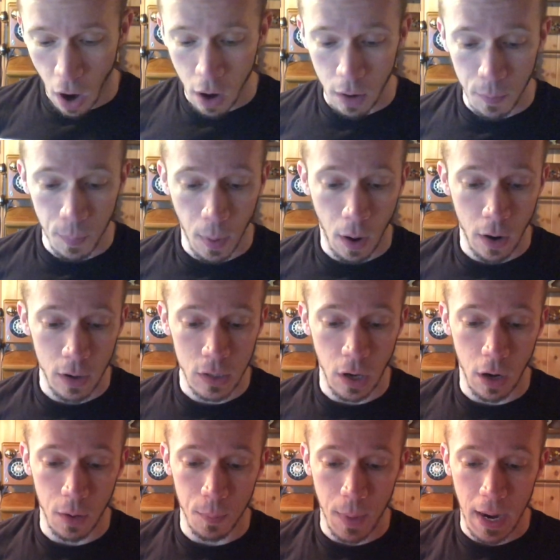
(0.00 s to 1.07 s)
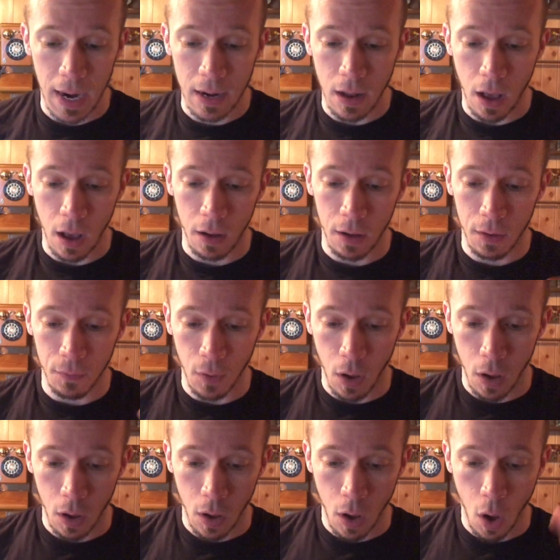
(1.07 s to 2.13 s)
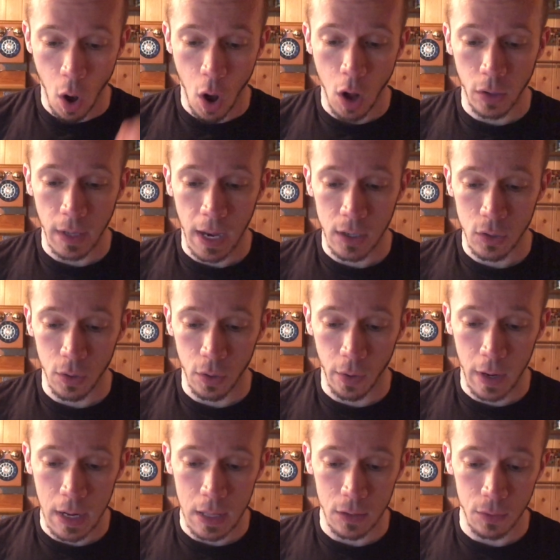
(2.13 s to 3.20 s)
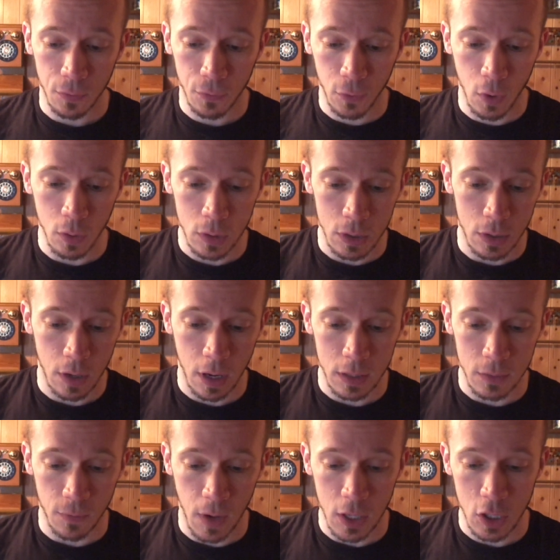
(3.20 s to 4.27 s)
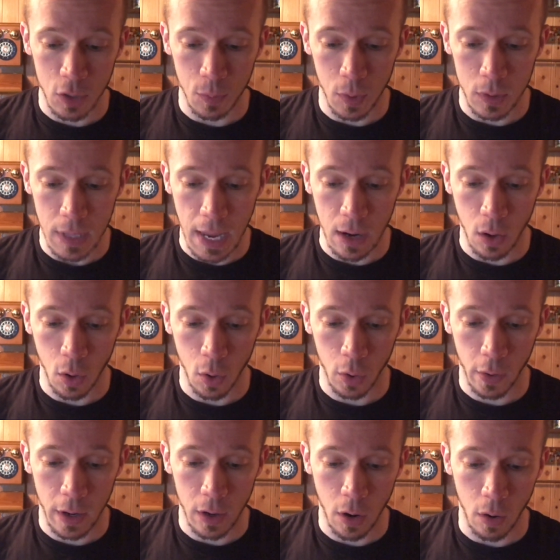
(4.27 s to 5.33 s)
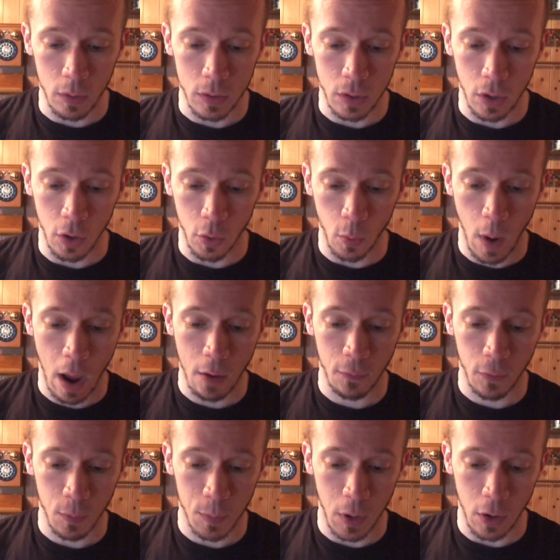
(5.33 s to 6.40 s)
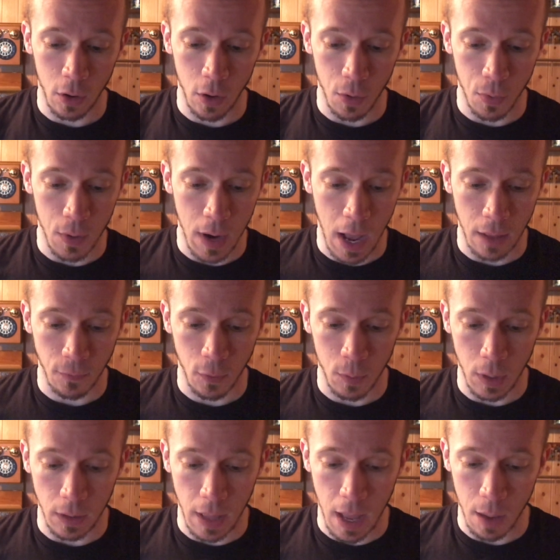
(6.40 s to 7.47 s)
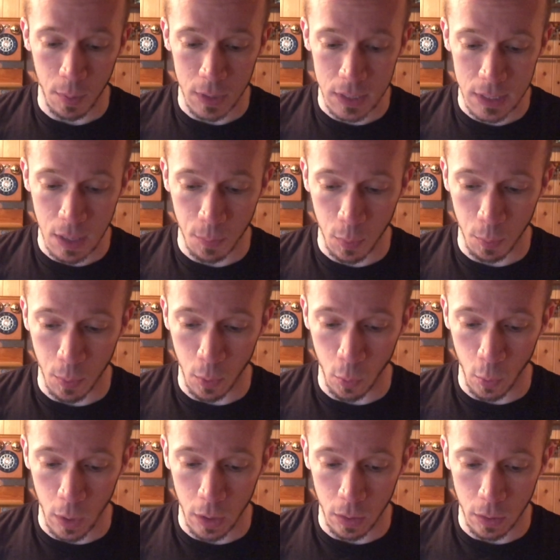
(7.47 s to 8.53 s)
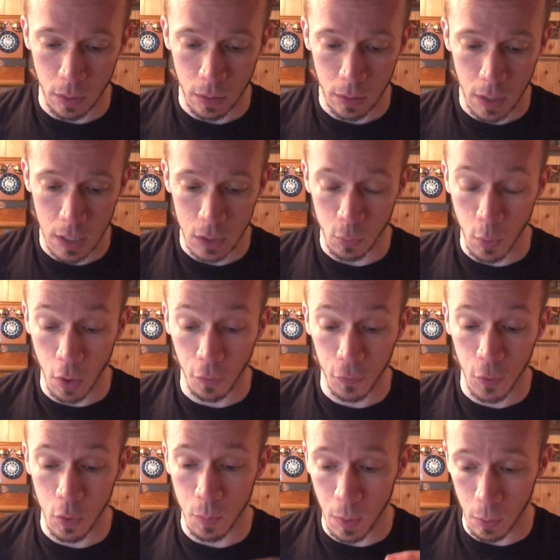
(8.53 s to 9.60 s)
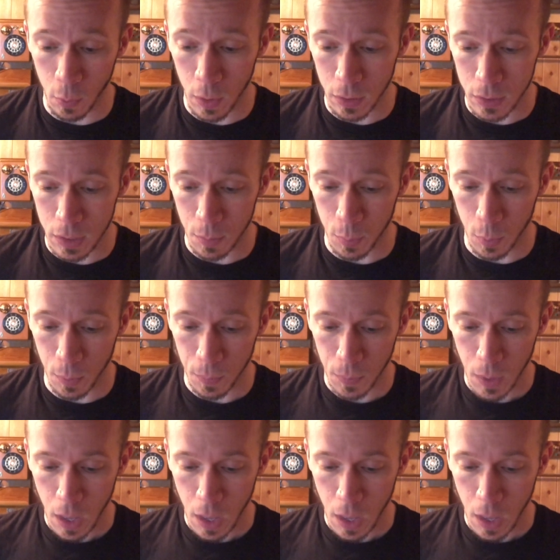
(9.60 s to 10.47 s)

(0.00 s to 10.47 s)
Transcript: Our bars are made of all natural ingredients, fruits, nuts, vegetables, and whole grain oats, ground from the earth, not from the lab. It's simple but real. It's real food but real simple.